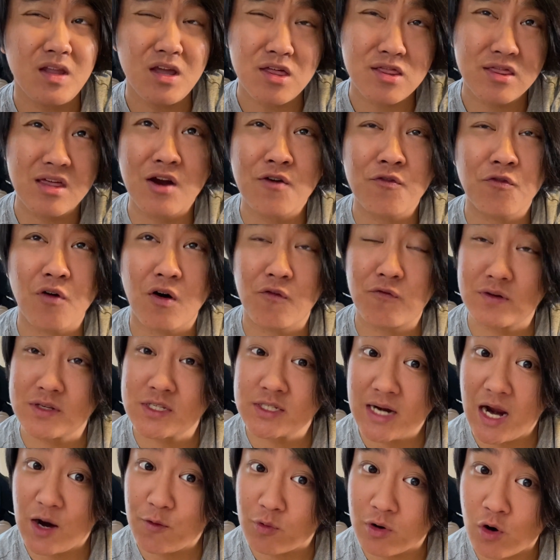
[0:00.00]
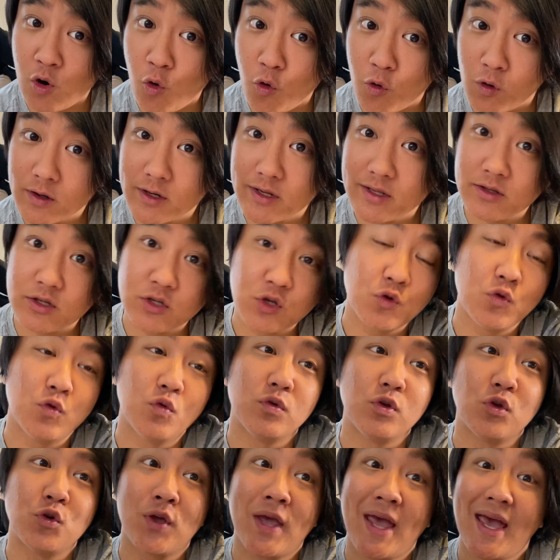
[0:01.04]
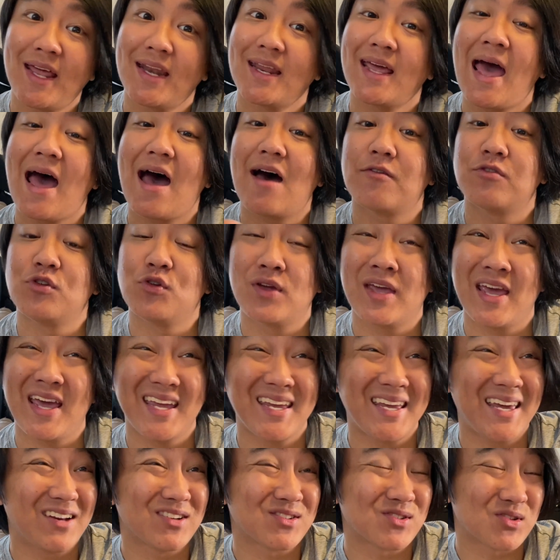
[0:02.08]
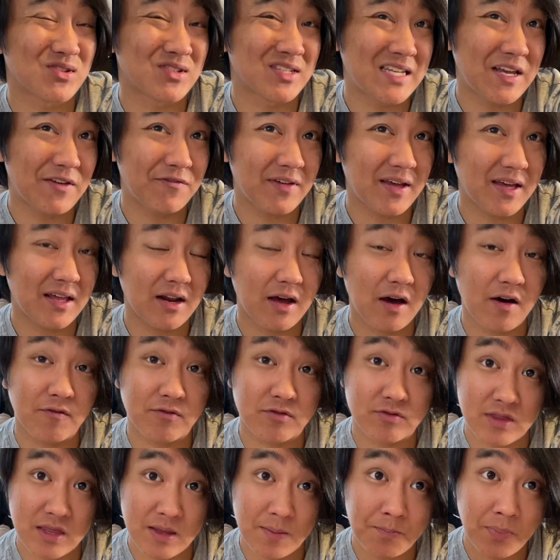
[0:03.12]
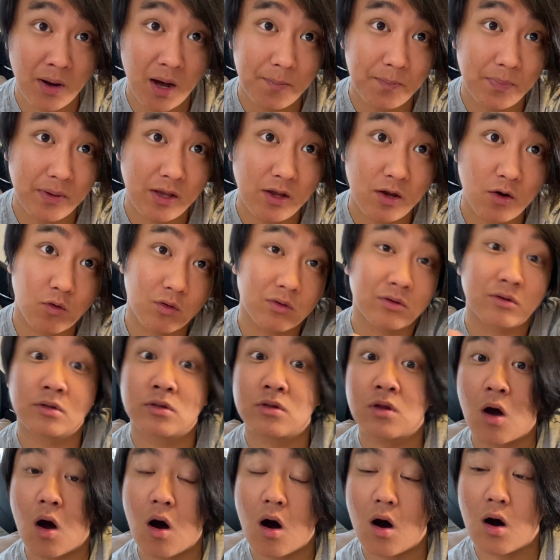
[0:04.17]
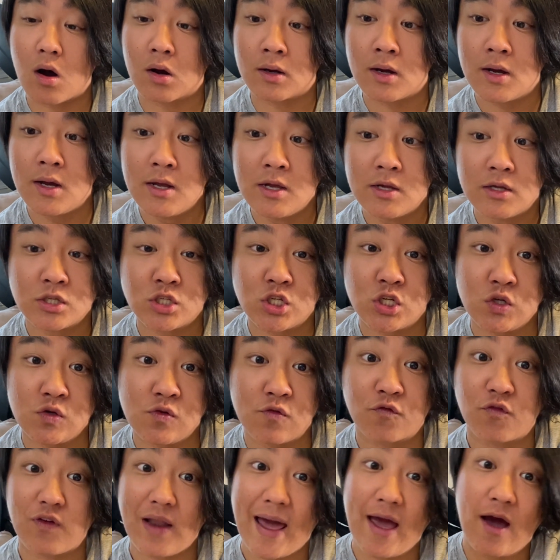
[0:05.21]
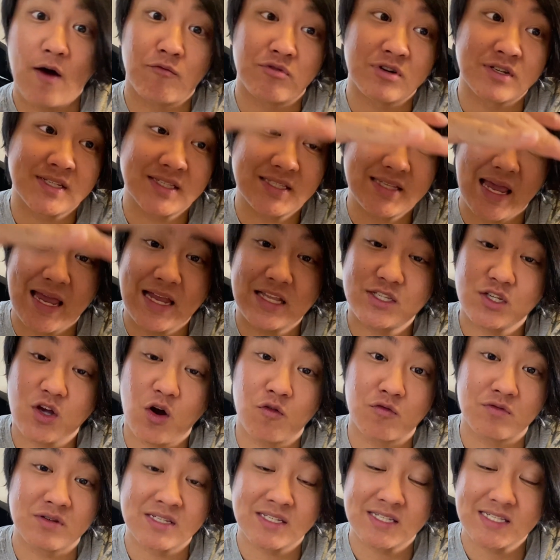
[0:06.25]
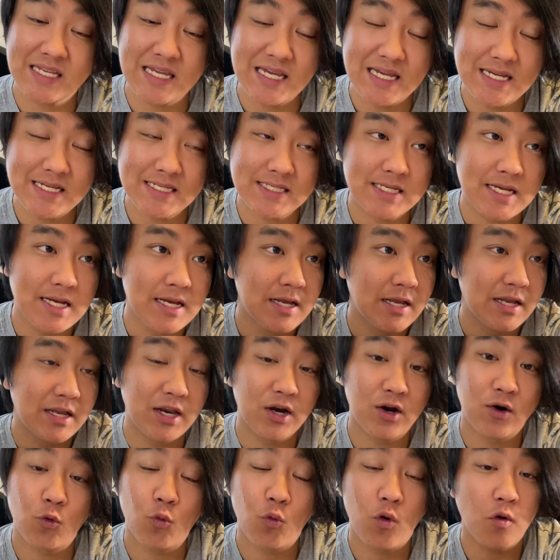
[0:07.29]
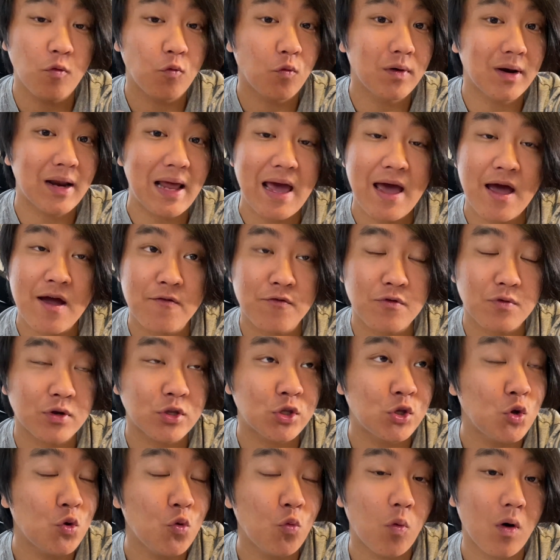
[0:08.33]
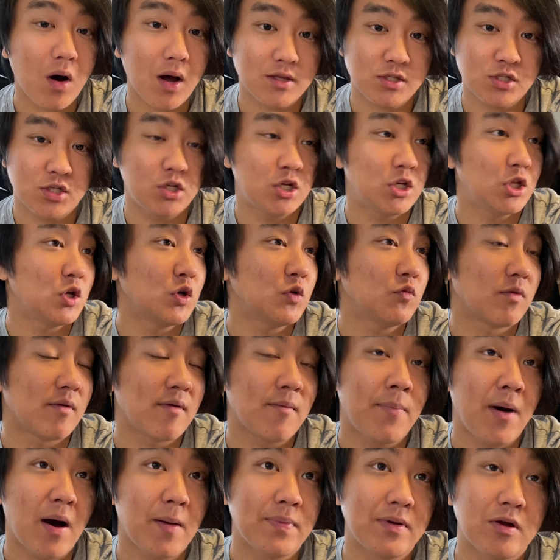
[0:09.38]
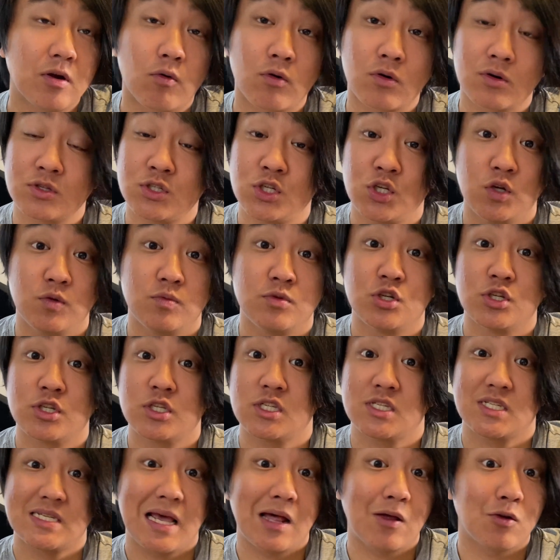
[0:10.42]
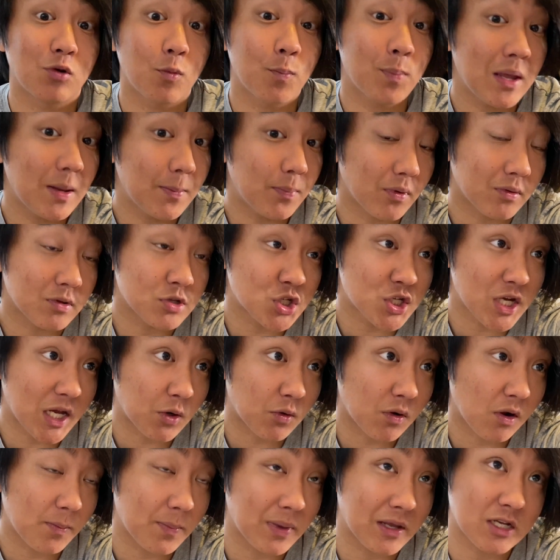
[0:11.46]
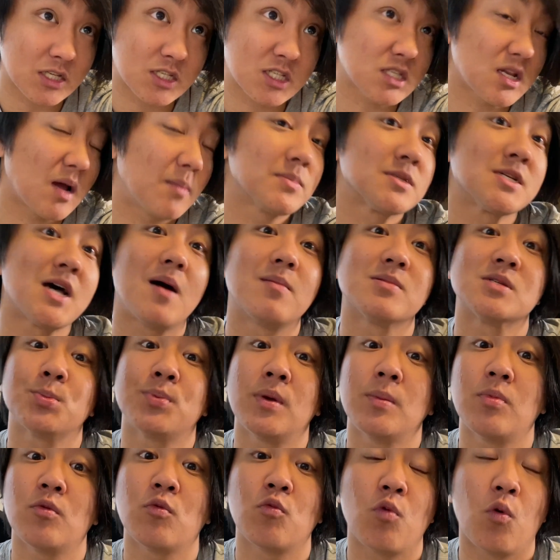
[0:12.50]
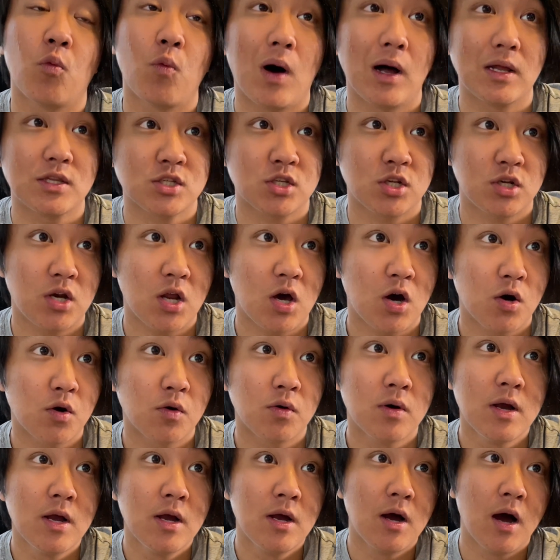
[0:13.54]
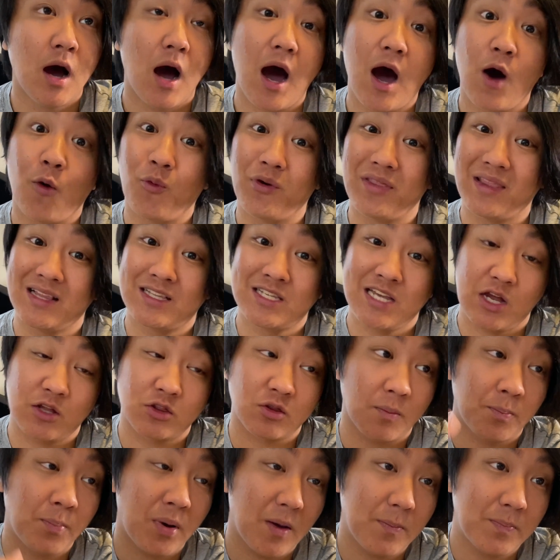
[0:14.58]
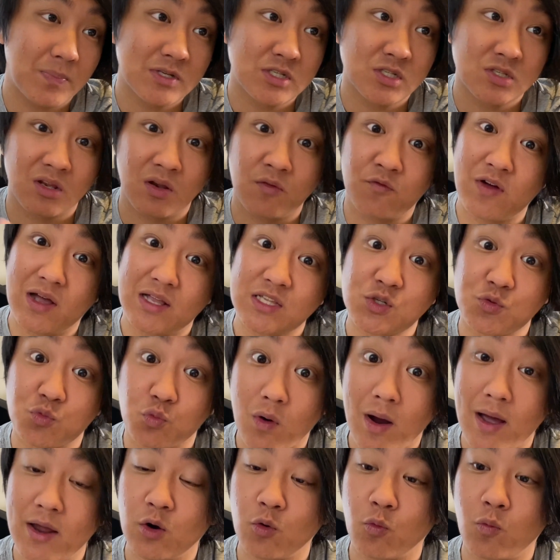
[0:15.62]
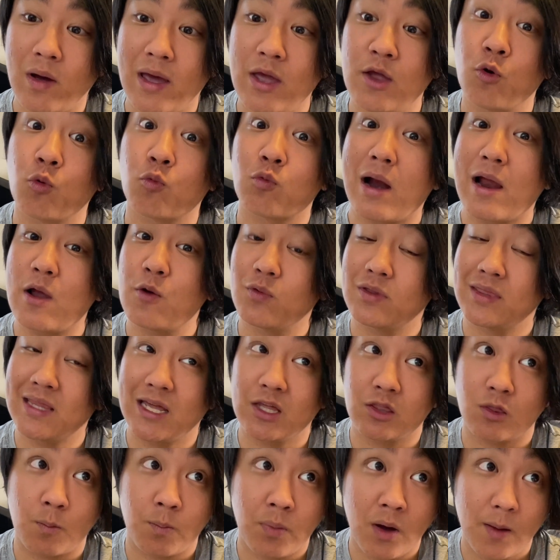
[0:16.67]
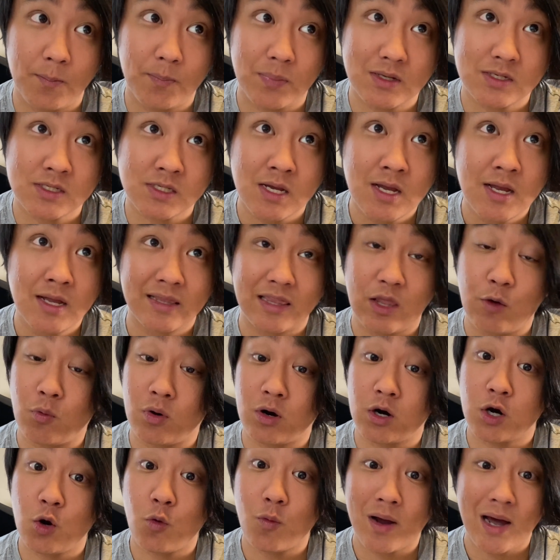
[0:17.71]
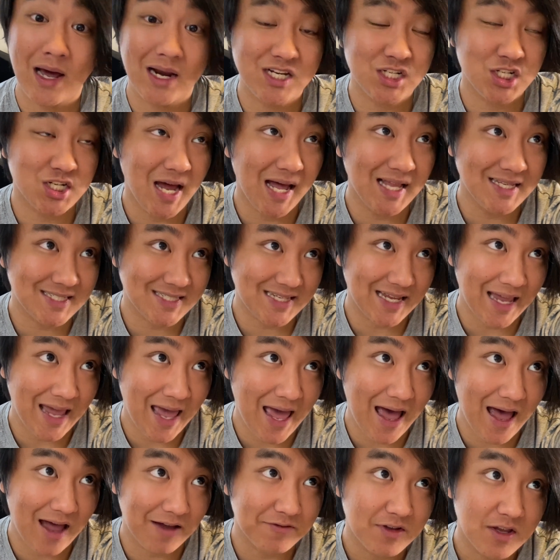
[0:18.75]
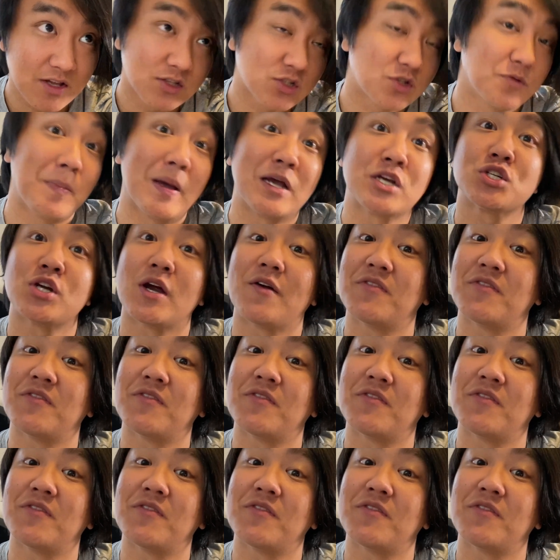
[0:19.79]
therefore, if it's not recorded, you can't get a certificate of the puppy or dog to fly over states, overseas, whatever you want to do with your puppy, or to just sell to people in general, because sometimes people will want to know when they take the puppies to the vets right away, right when they get the puppies, they want to know what kind of shots they have to make sure